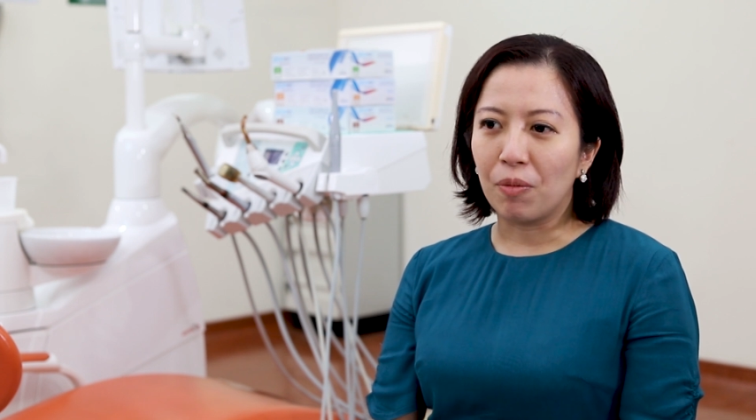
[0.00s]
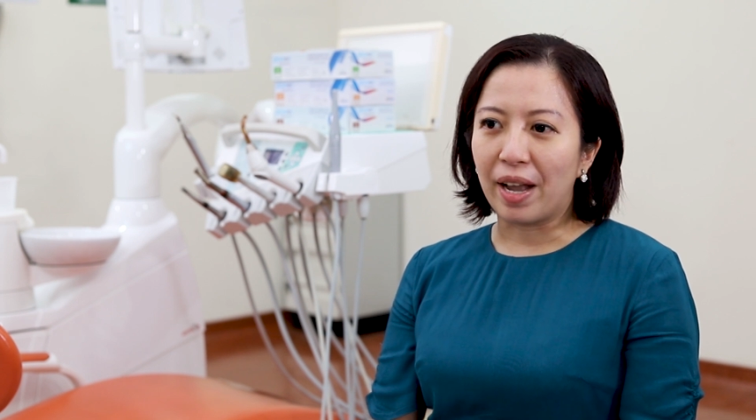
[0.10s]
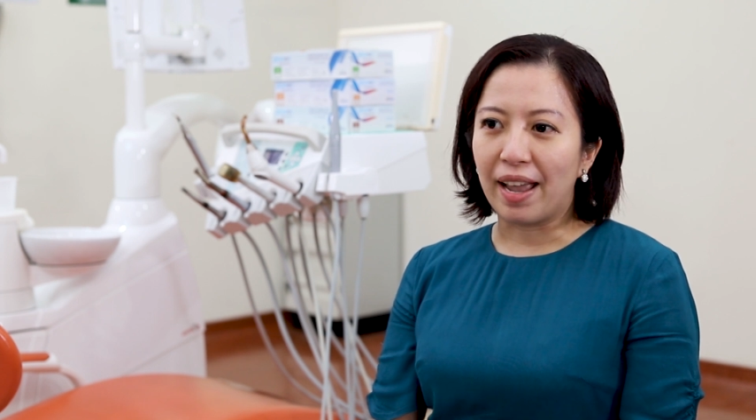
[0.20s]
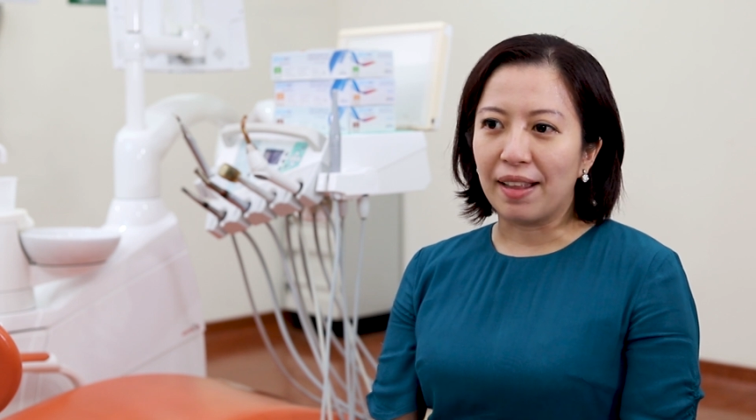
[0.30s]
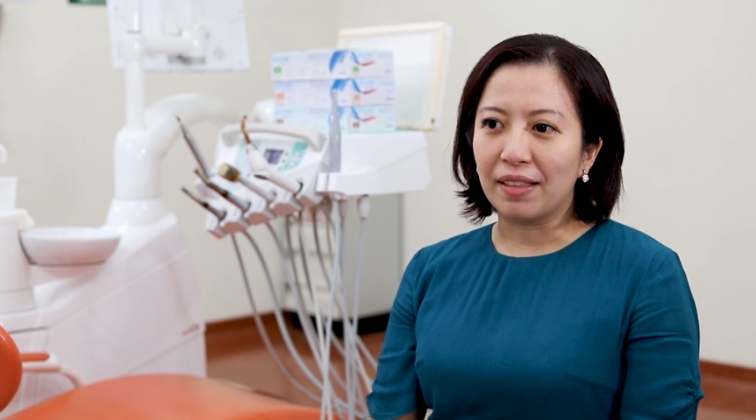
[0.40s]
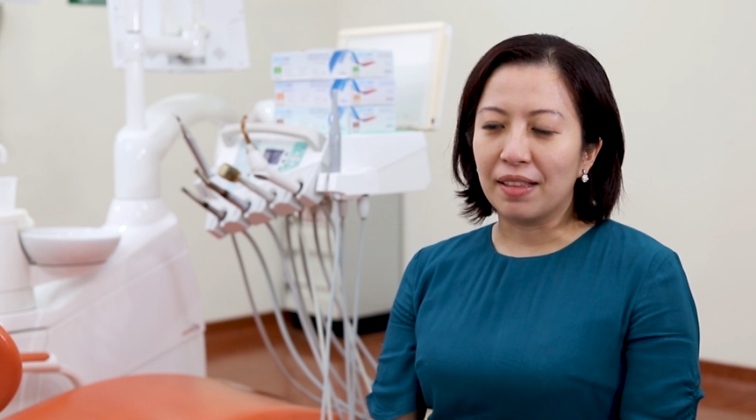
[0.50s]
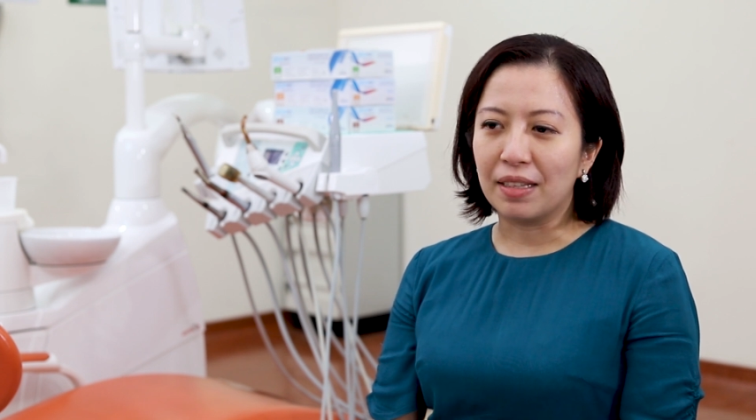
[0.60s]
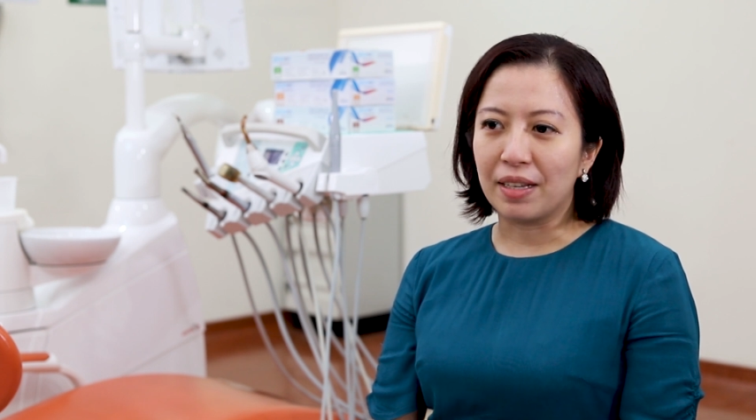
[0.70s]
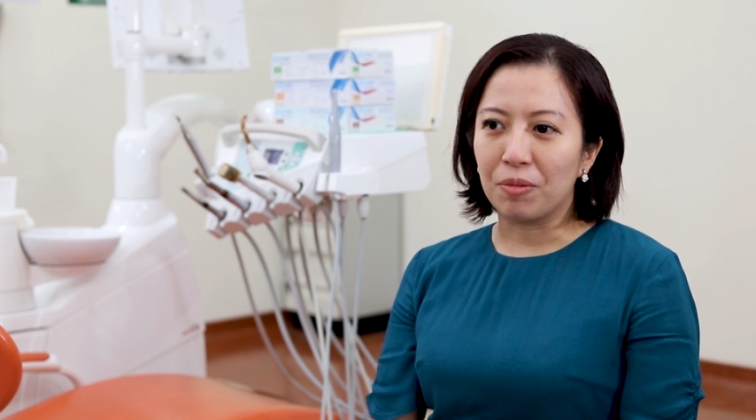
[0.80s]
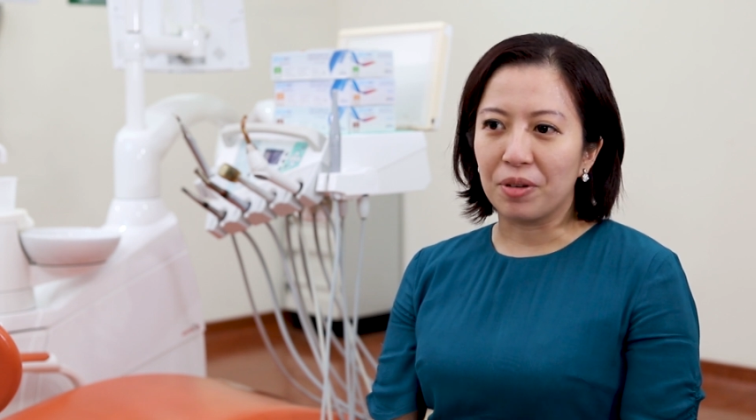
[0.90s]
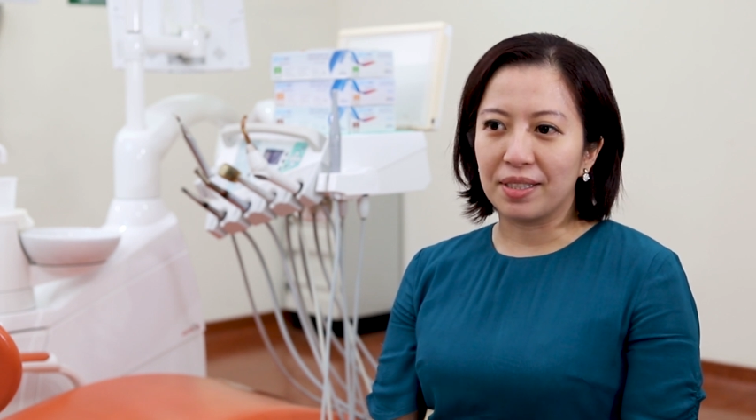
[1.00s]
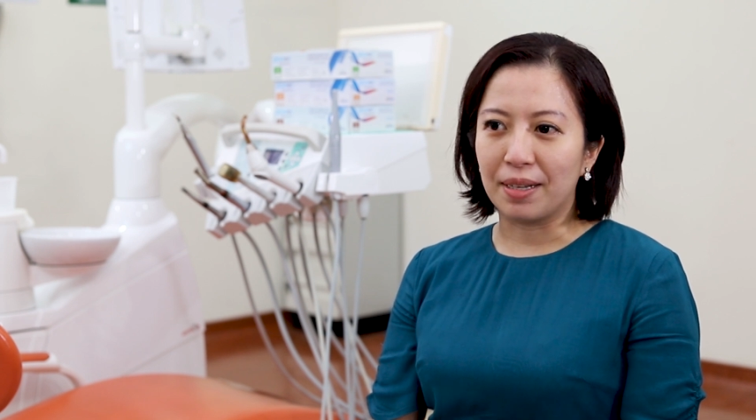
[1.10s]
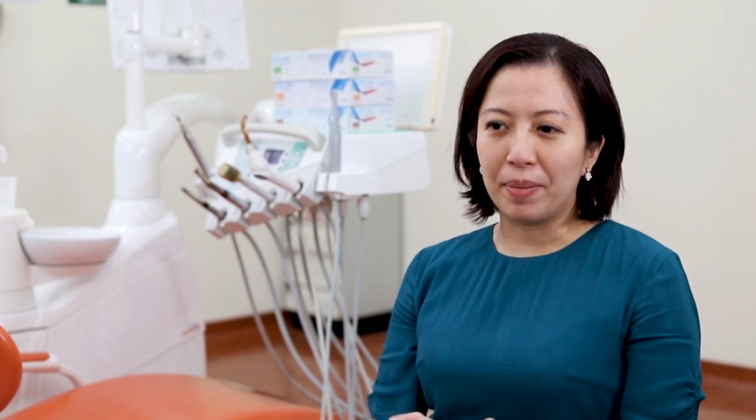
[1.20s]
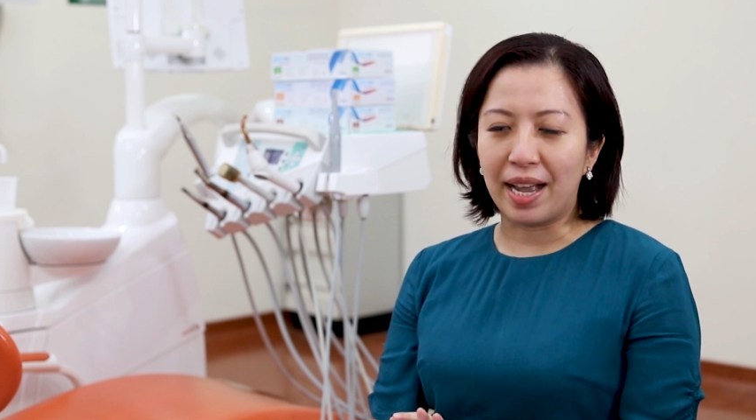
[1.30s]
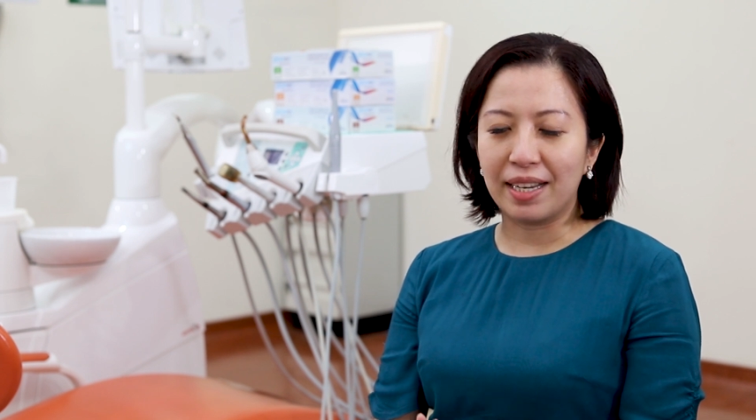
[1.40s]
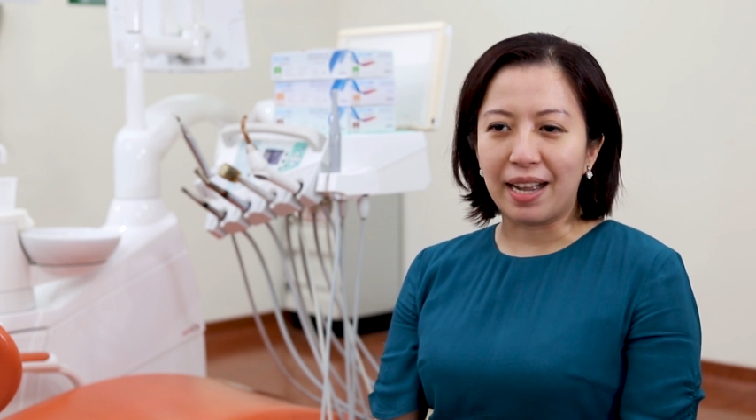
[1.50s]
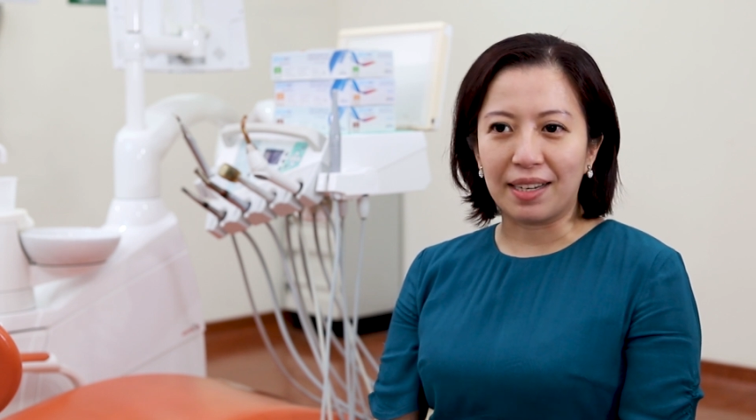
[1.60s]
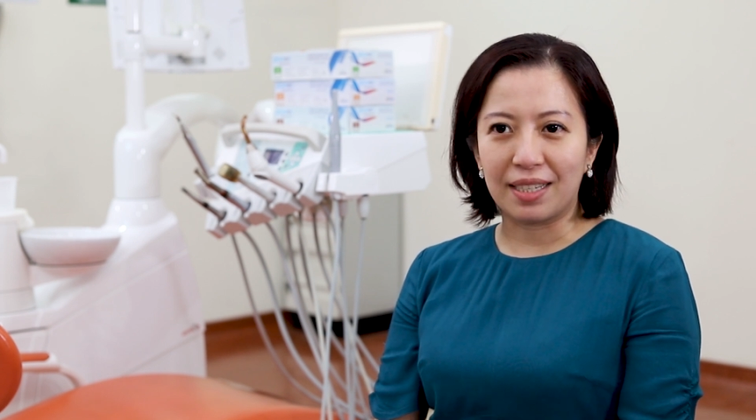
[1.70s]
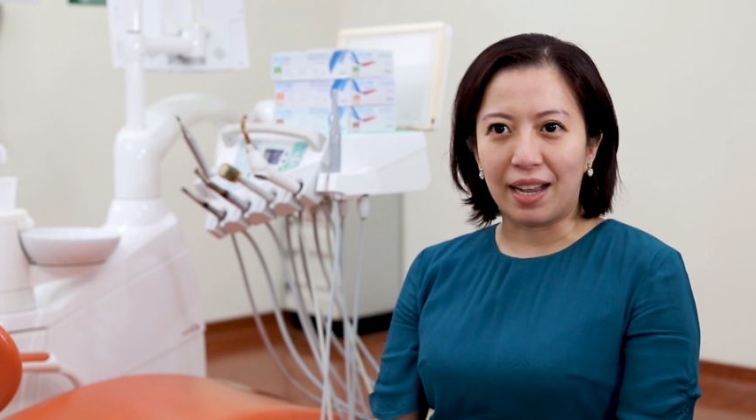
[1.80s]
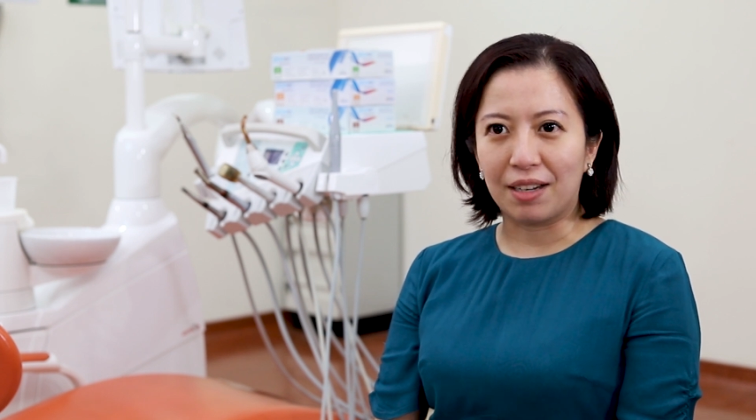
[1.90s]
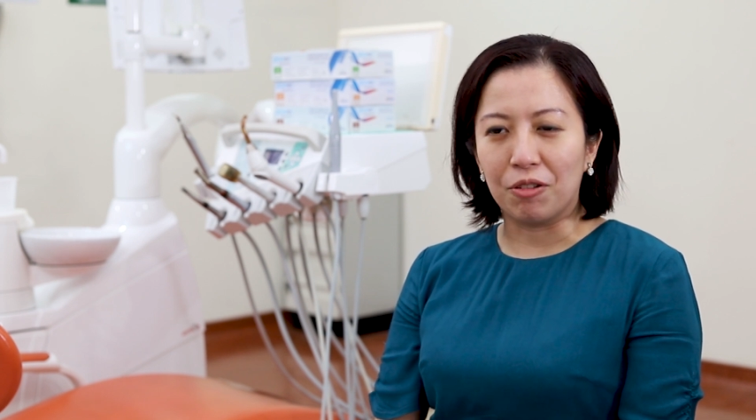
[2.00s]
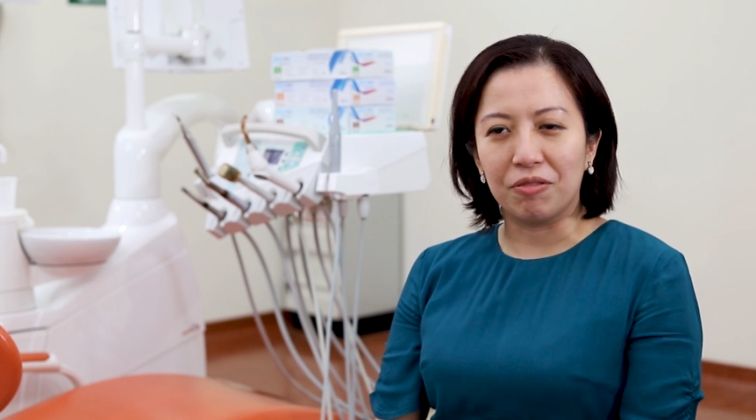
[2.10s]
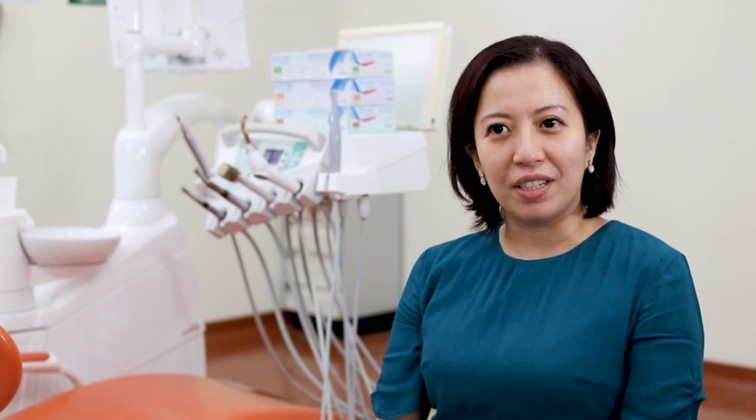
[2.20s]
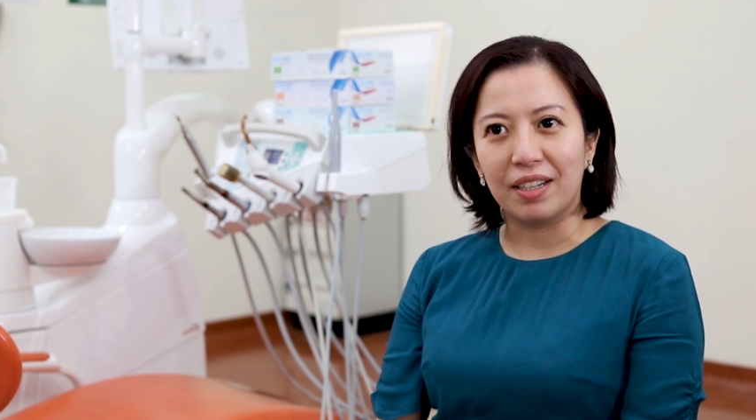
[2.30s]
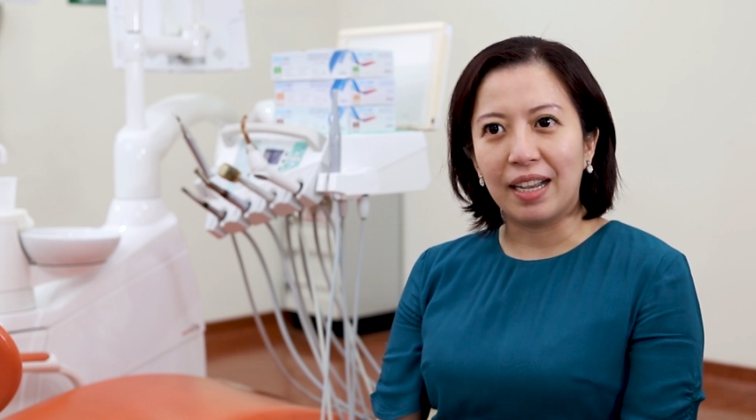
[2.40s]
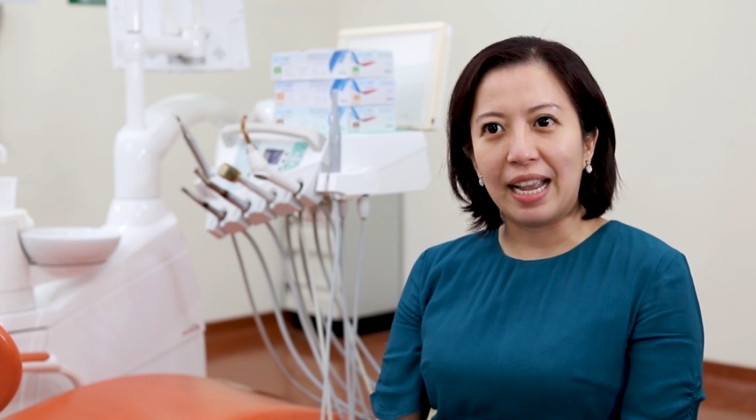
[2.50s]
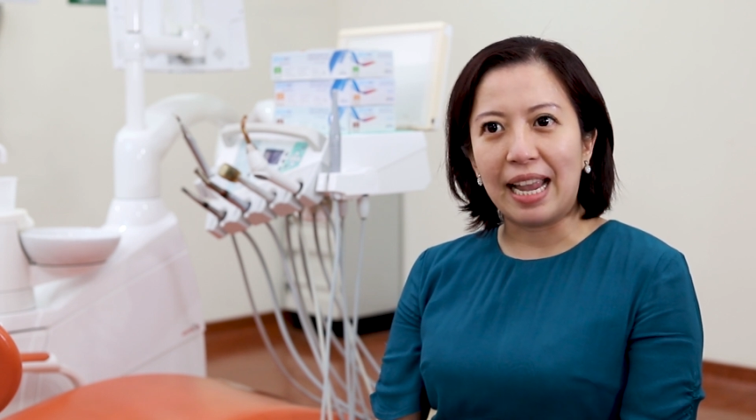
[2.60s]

when there was a panic attack over